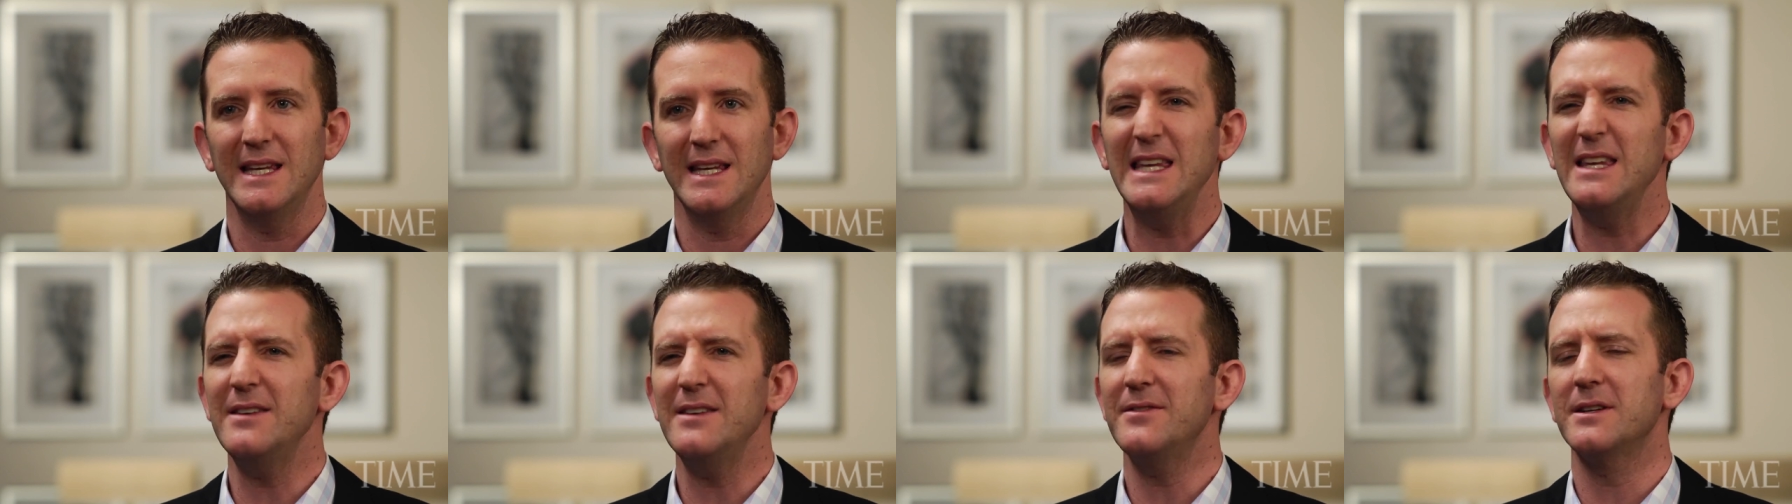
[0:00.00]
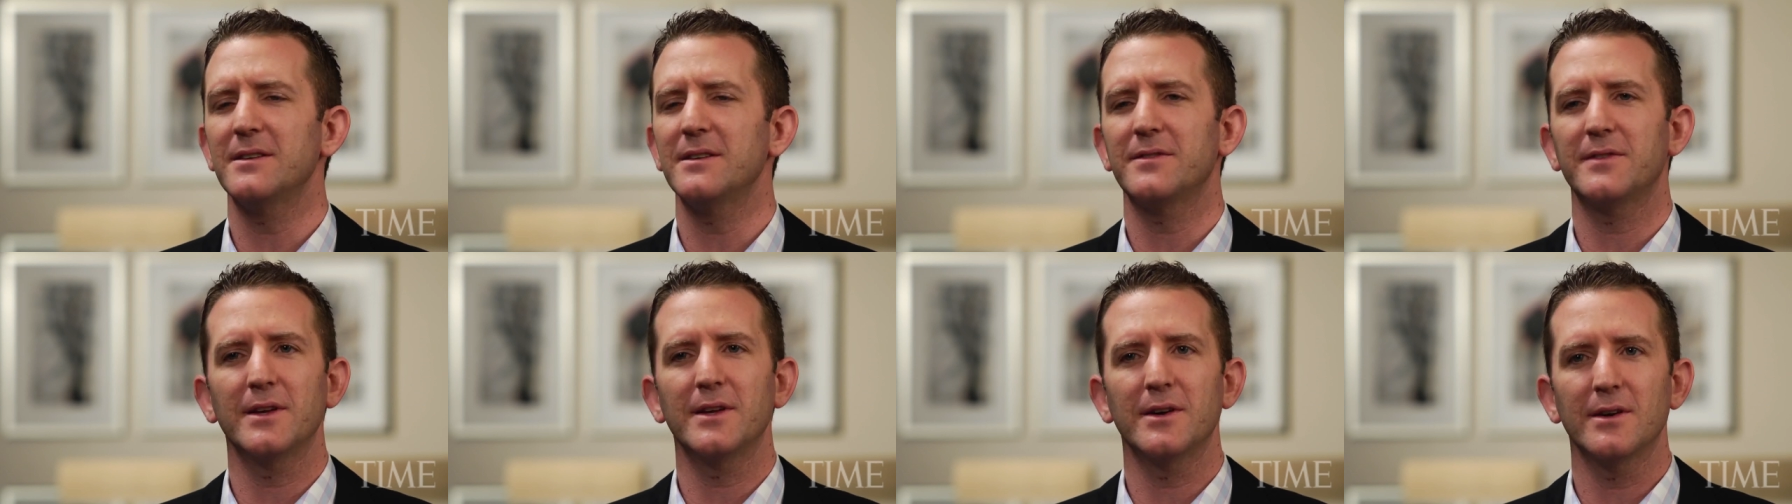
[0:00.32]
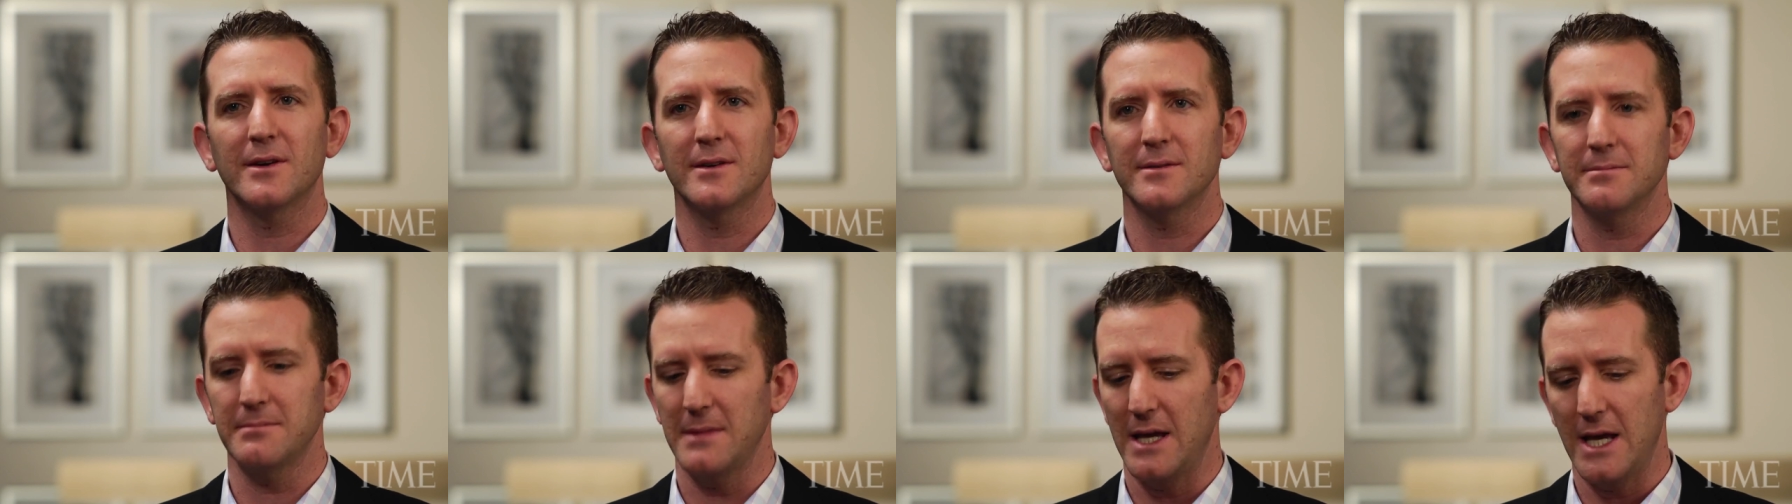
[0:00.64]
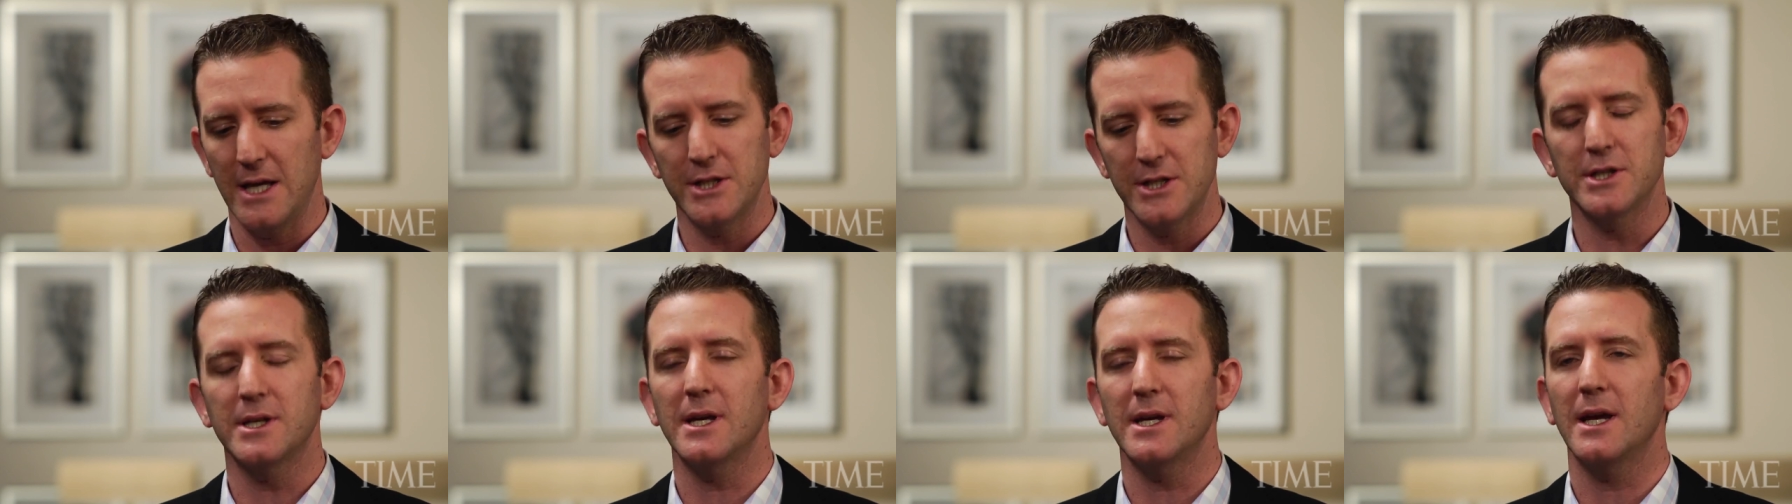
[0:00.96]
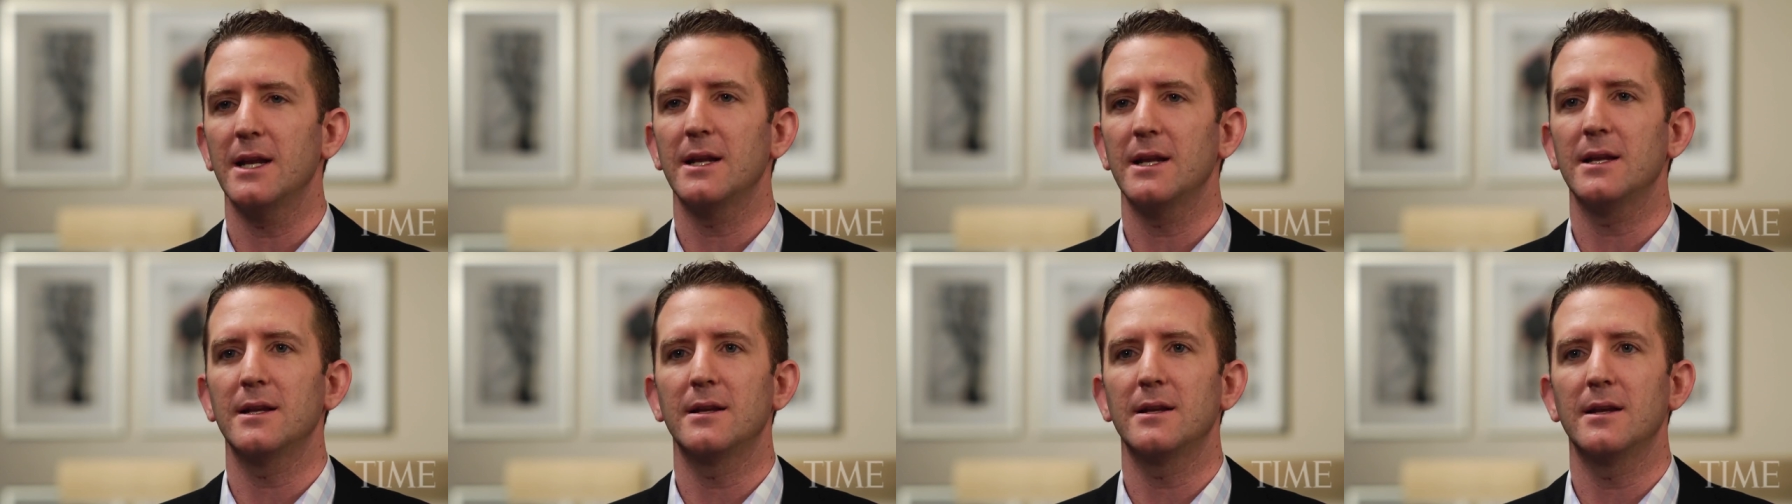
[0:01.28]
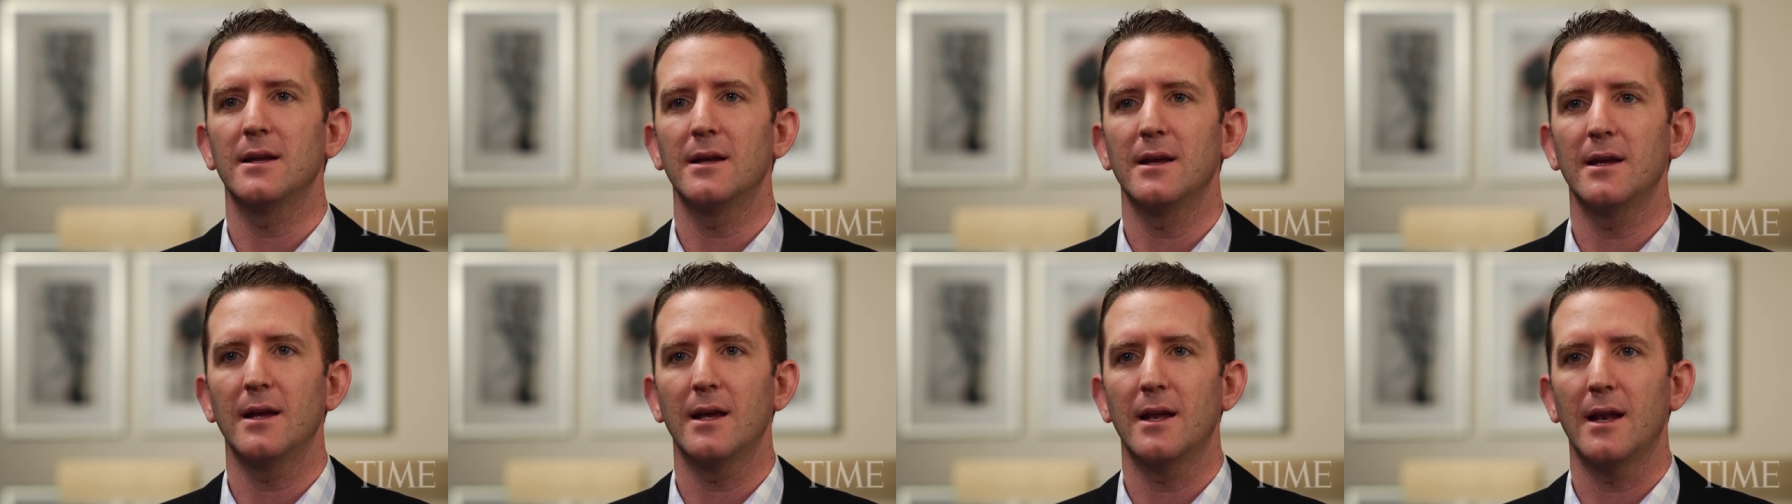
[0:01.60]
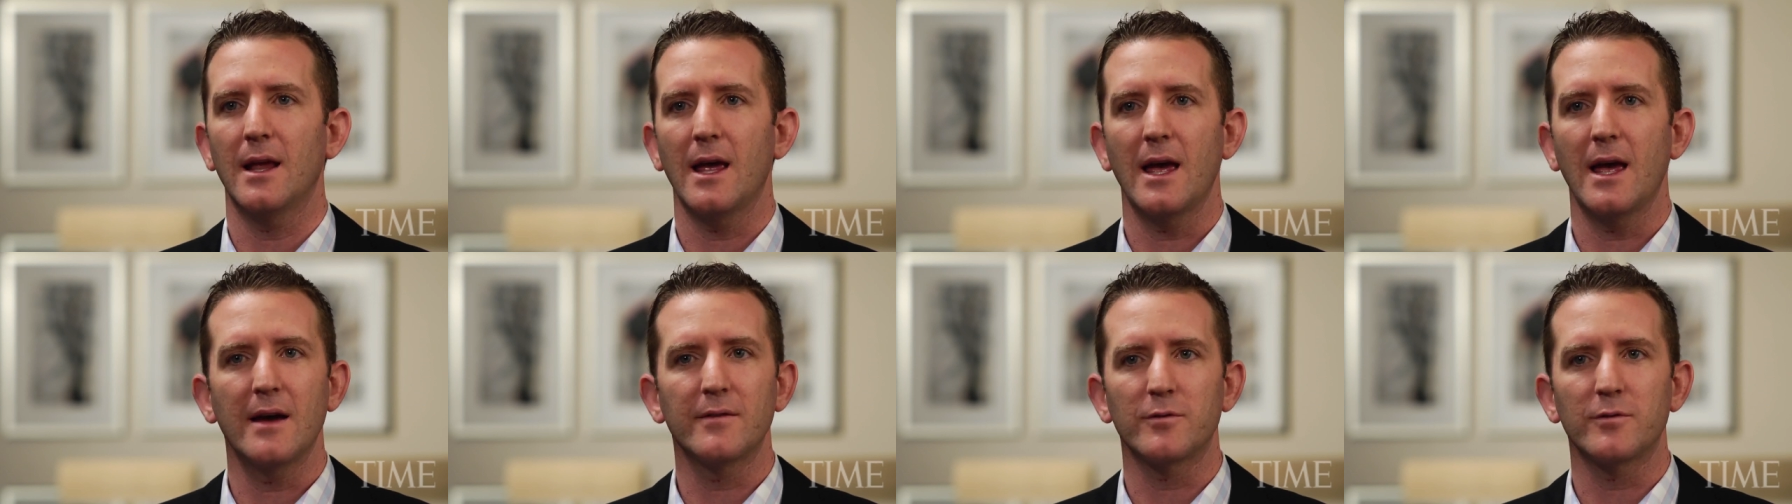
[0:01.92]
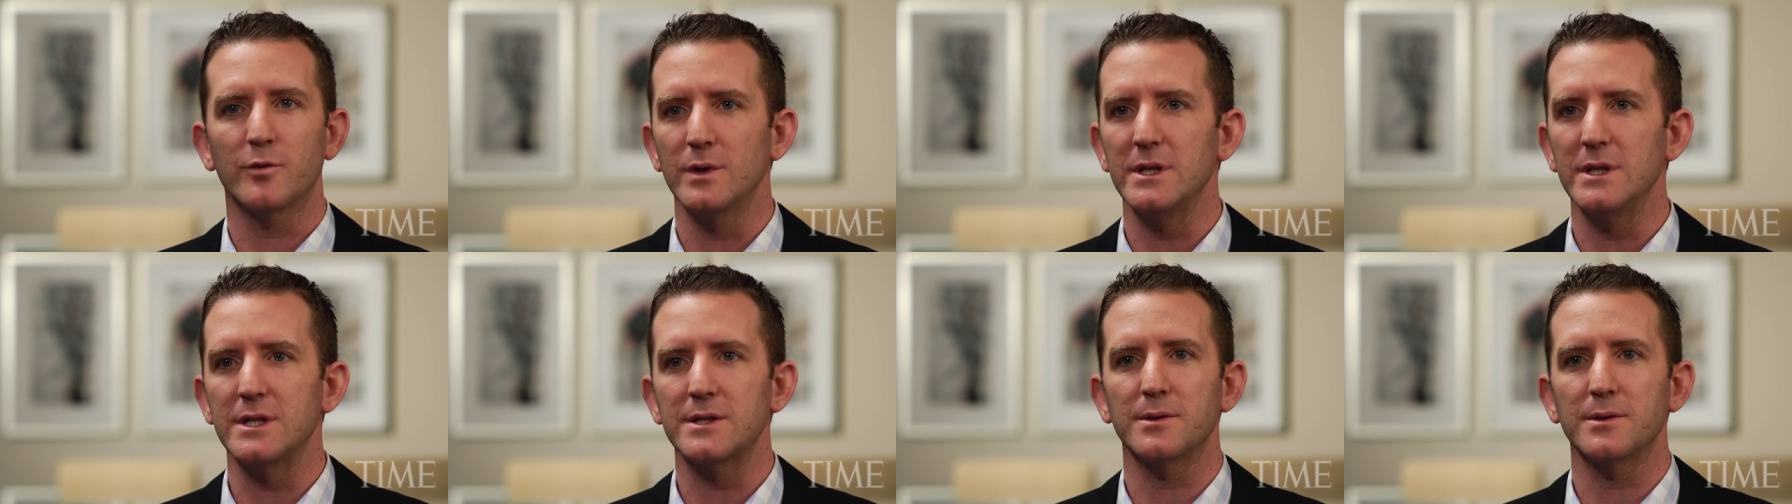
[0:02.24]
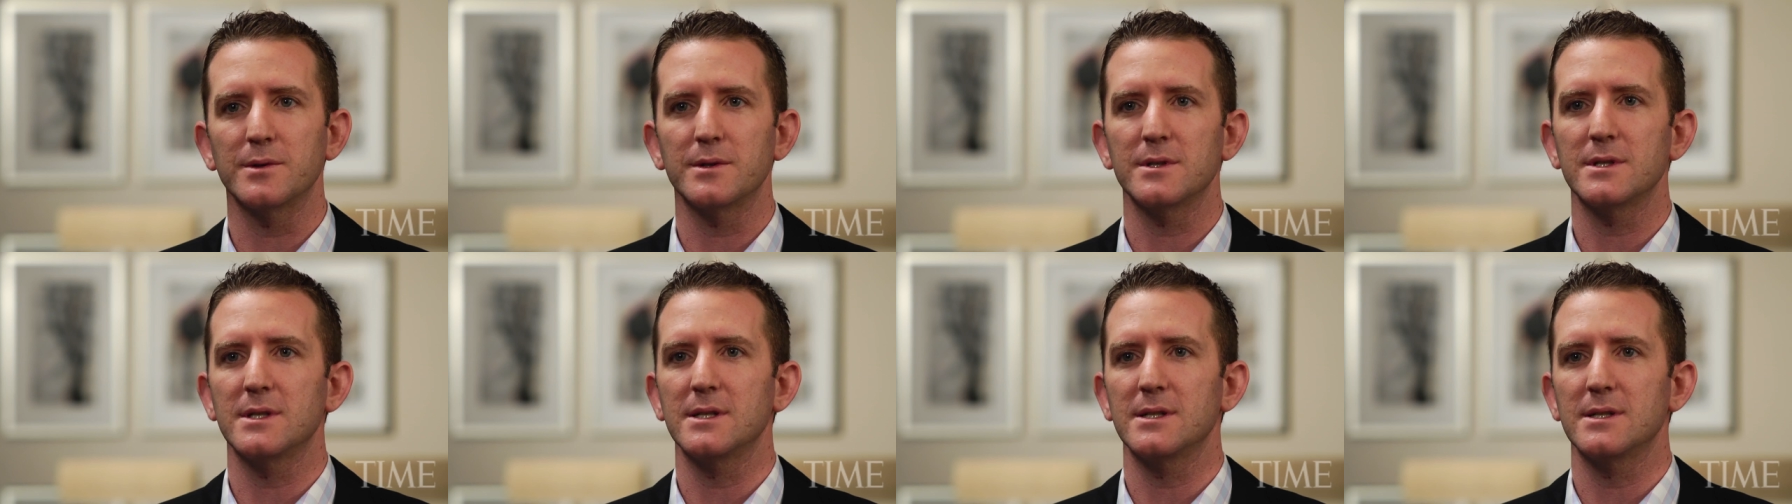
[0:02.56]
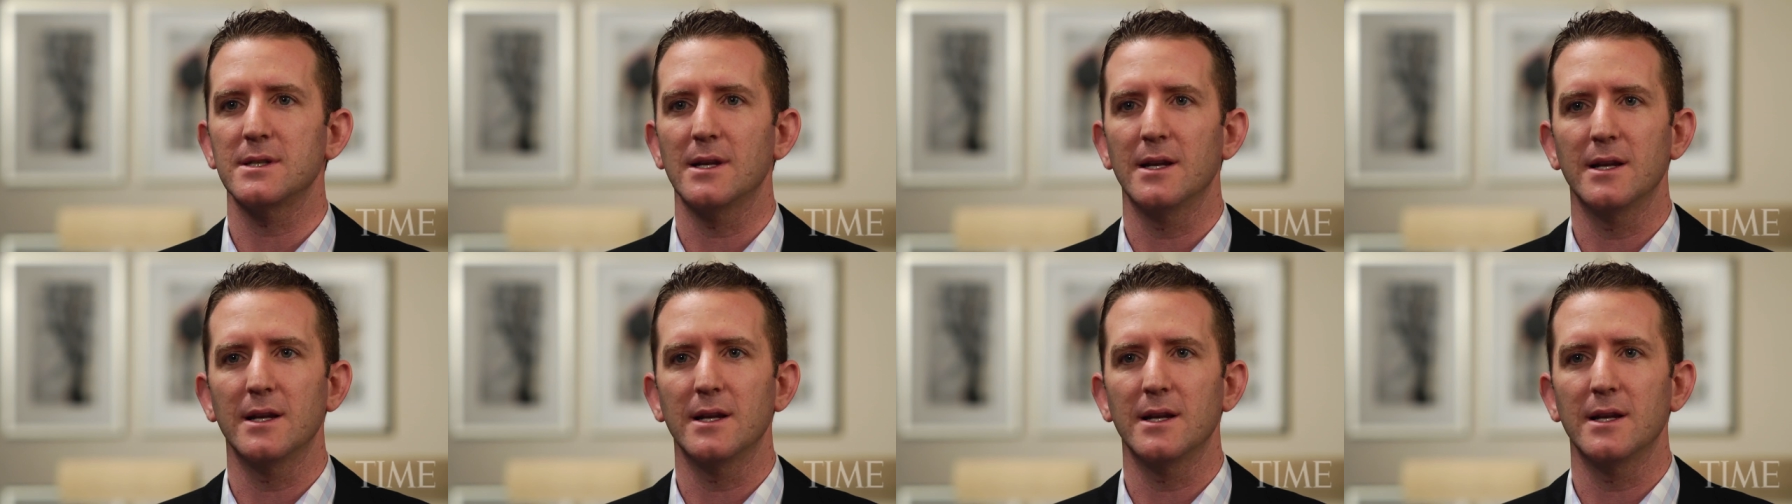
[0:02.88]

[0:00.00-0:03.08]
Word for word: Even if they're educated and have resources